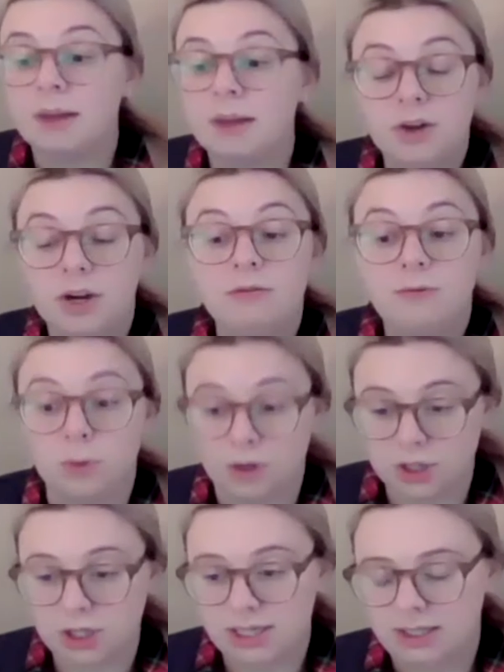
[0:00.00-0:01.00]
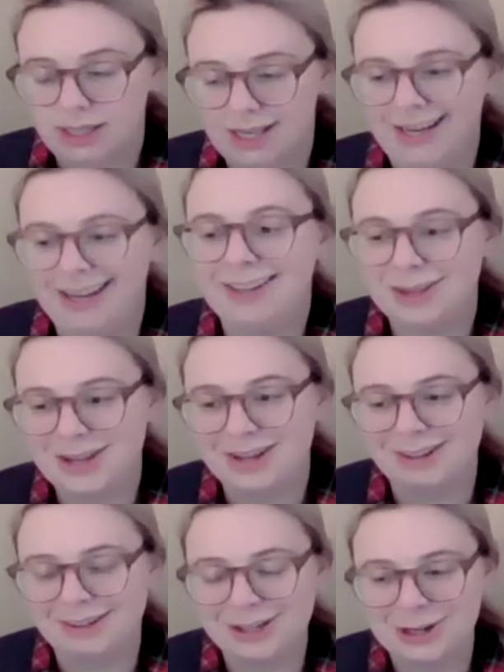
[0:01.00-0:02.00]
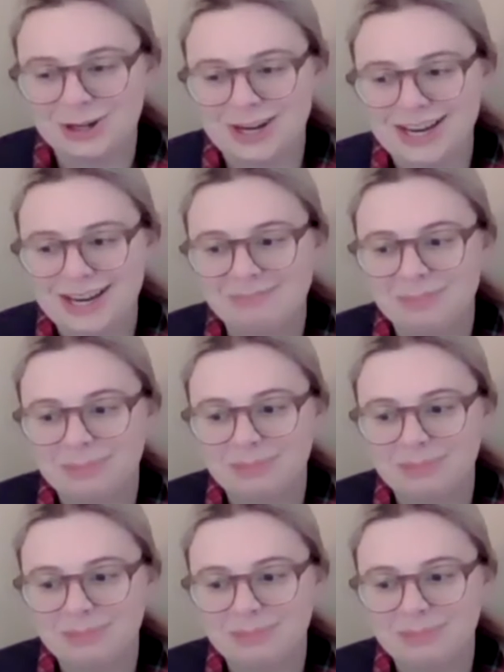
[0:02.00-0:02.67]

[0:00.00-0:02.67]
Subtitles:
I'm very fortunate that the degree and